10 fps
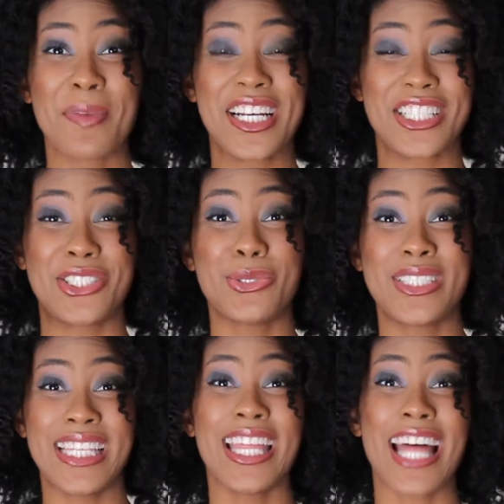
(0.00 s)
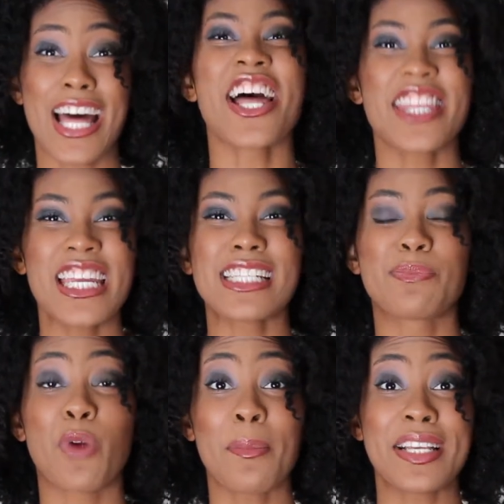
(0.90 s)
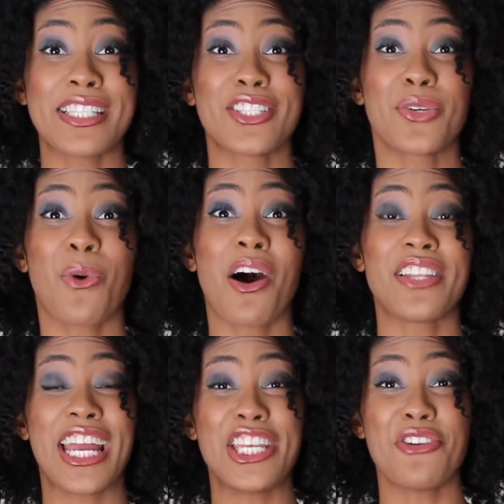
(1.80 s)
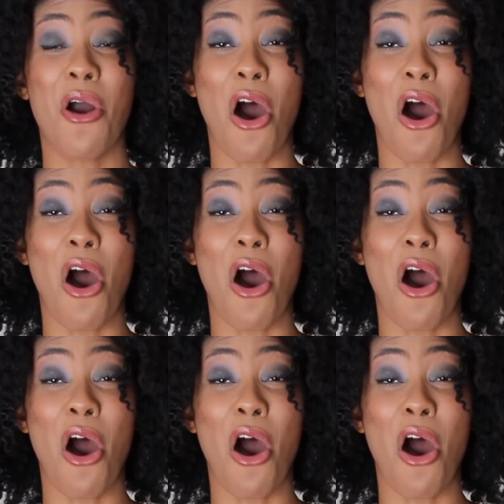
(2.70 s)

because you see that nothing is promised in the world and you